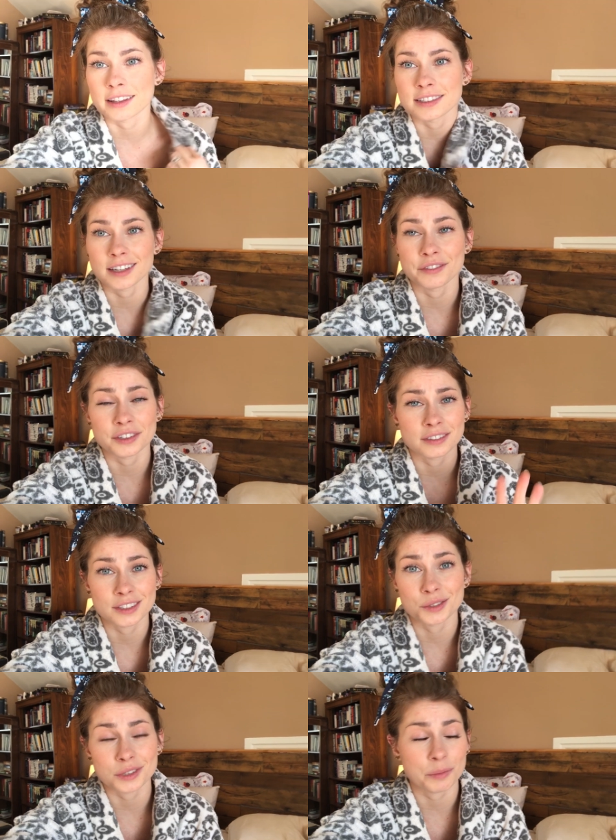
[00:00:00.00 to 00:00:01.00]
this off and
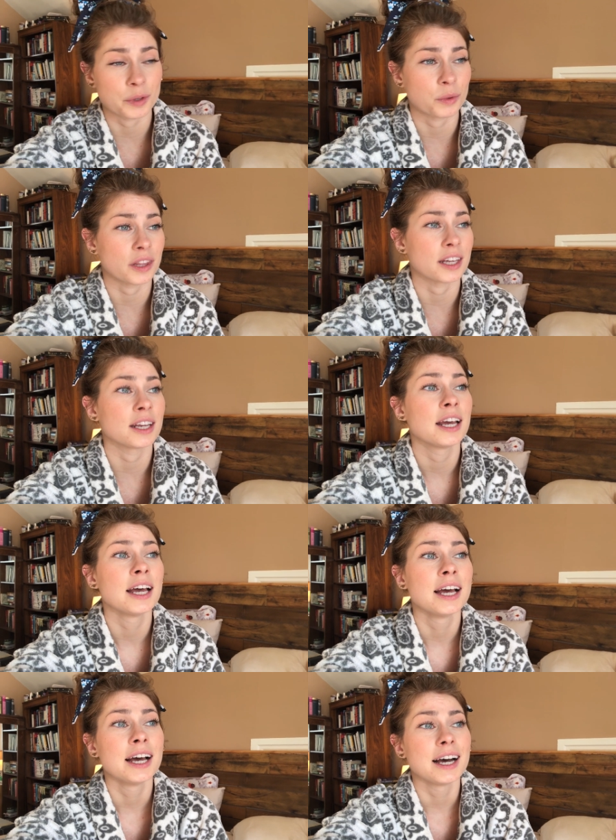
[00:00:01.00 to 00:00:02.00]
do something with it.
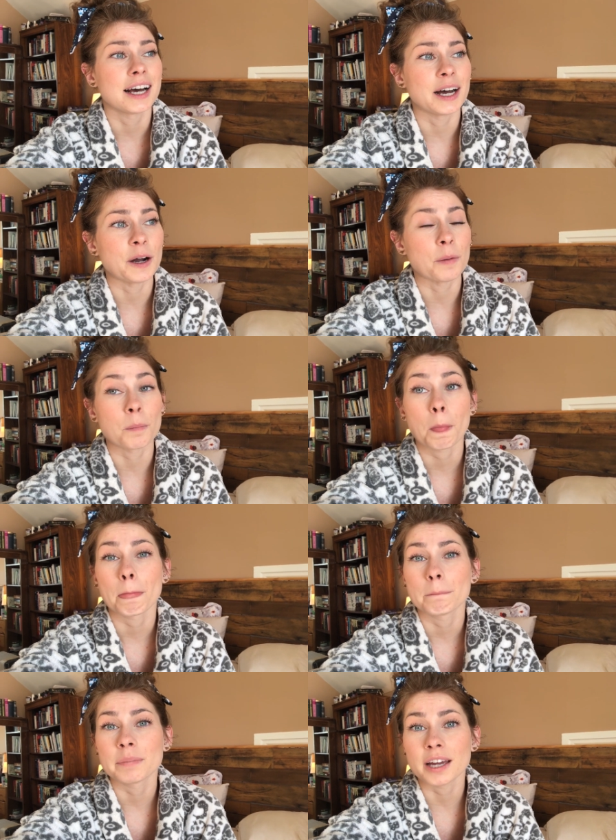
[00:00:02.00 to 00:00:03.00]
Um,
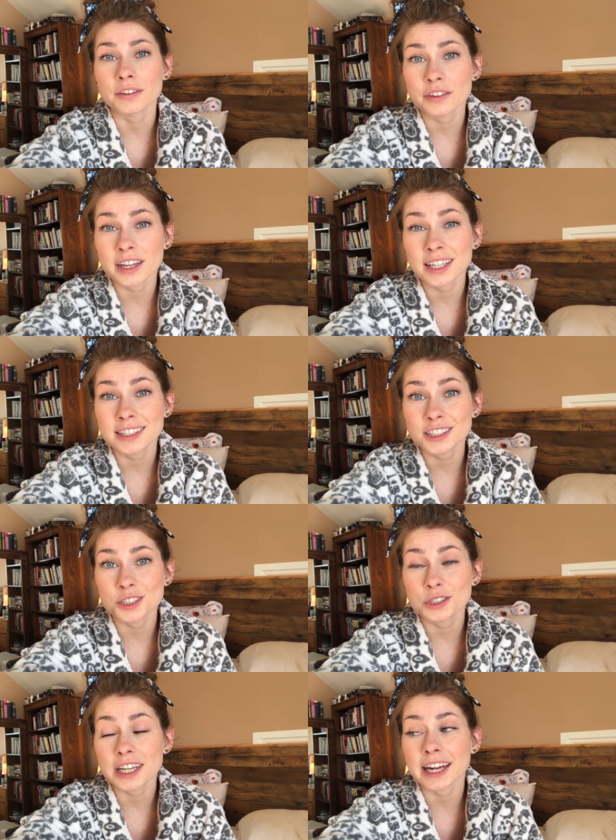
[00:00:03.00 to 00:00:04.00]
the other thing I need to
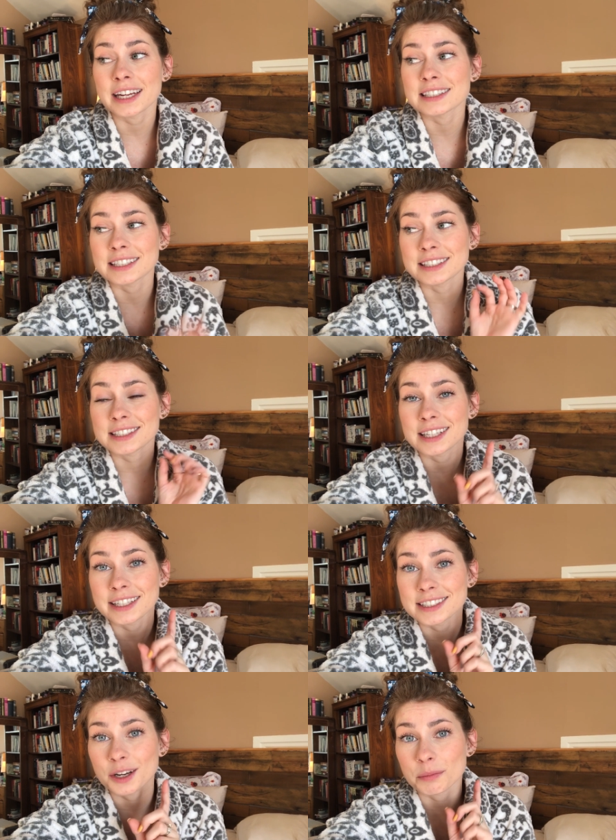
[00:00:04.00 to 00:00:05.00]
do today is I need to
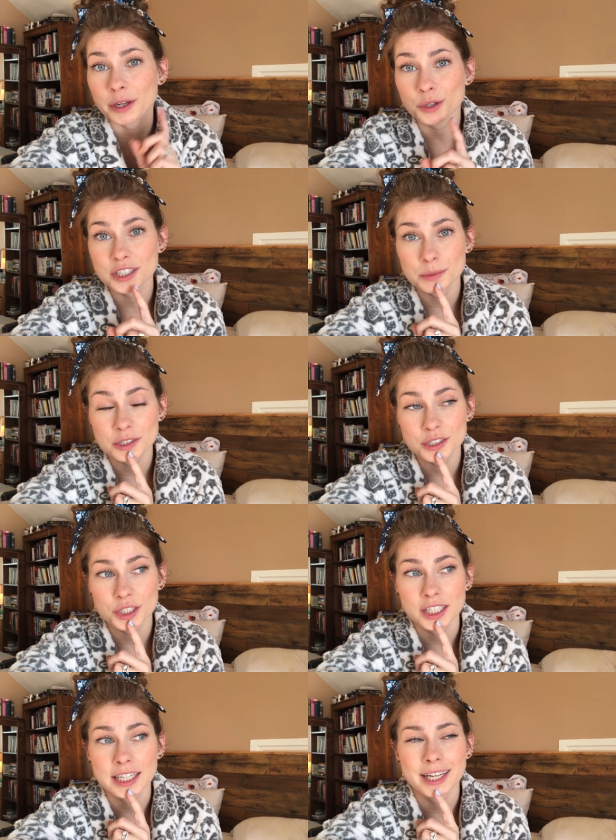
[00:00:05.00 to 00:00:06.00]
take down my Christmas
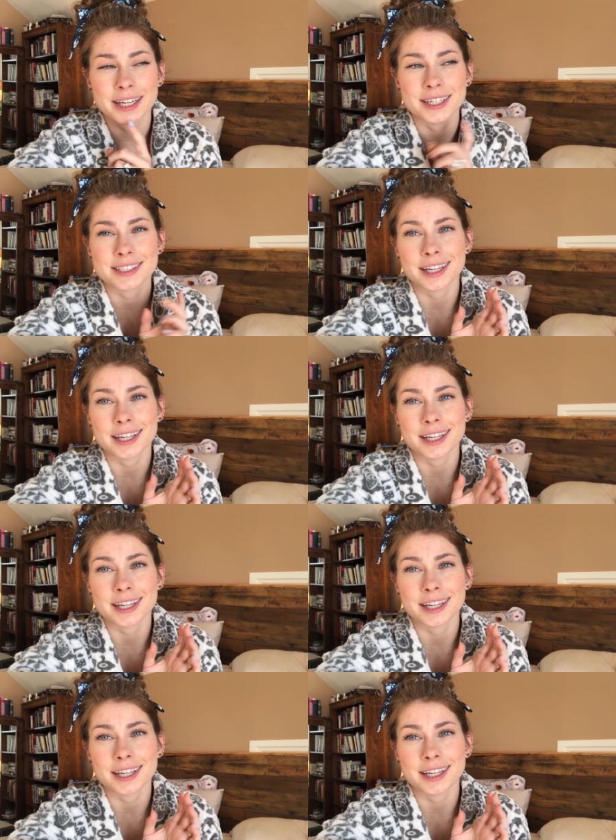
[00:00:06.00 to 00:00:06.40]
tree. It is